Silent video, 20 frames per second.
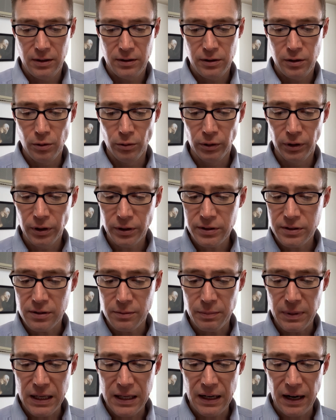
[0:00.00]
You looked
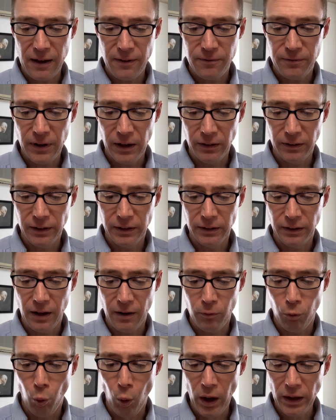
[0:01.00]
at me and I fell in
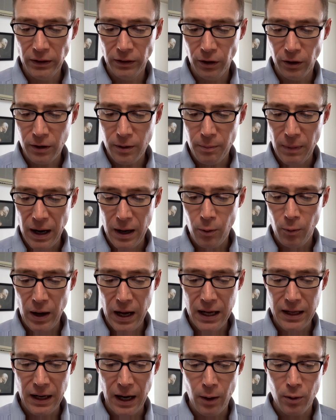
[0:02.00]
love. One look my
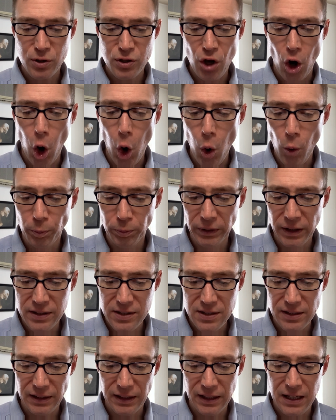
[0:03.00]
way and I was
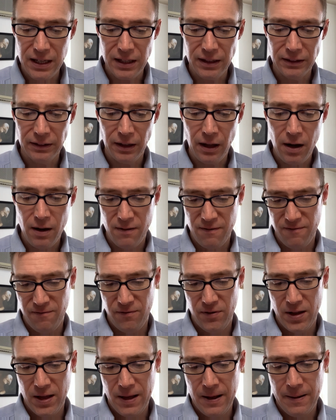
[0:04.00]
hopelessly in
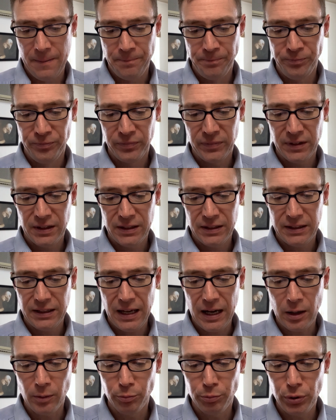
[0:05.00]
love.
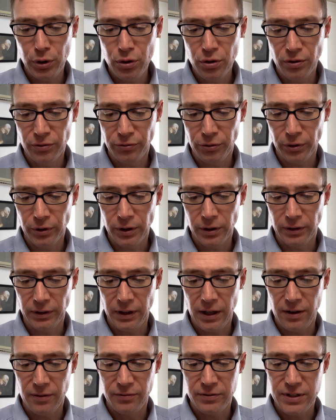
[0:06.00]
How beautiful your
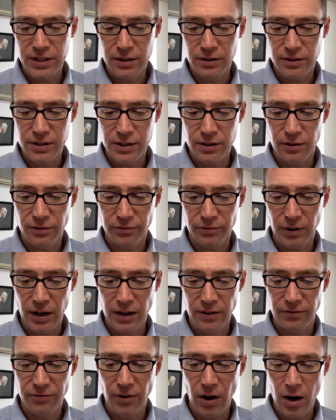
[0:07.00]
love, dear, dear
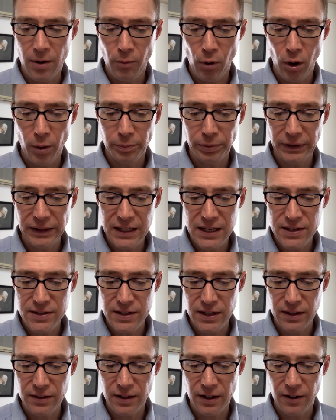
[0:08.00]
friend, far more
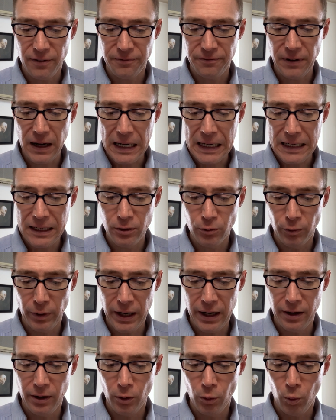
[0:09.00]
pleasing than a fine,
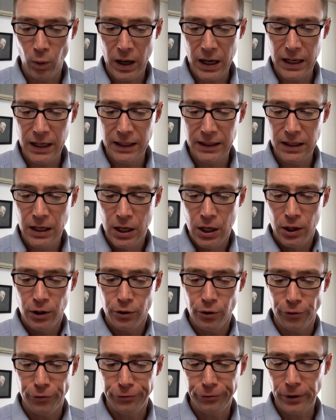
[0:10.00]
rare wine,
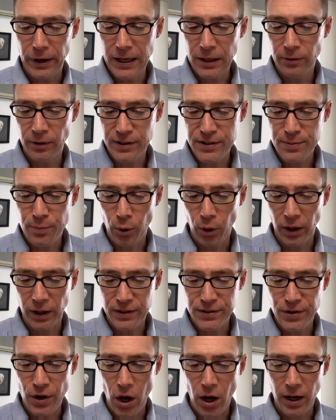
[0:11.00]
your fragrance more
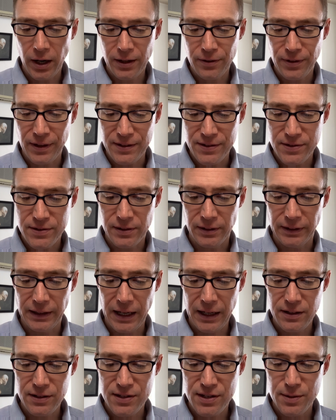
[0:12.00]
exotic than
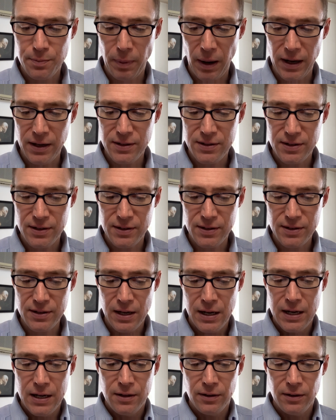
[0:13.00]
select spices.